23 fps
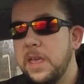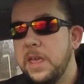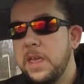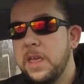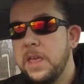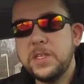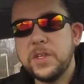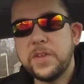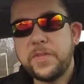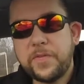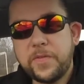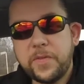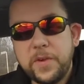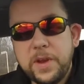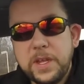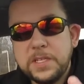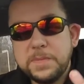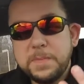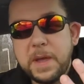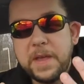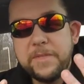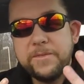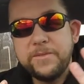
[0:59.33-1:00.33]
I just
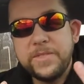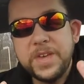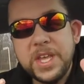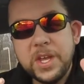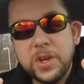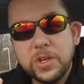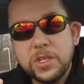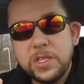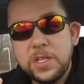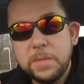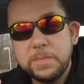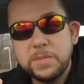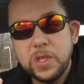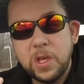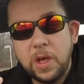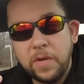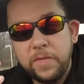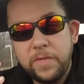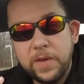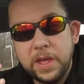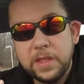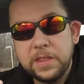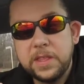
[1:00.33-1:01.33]
freeze my fingertips
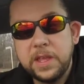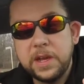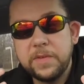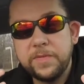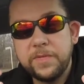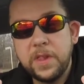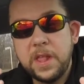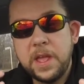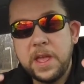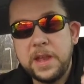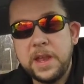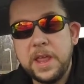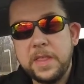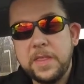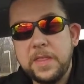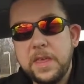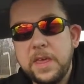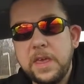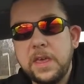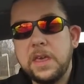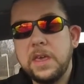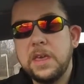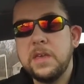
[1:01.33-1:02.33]
off out there flying that
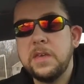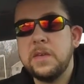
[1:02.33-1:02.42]
thing.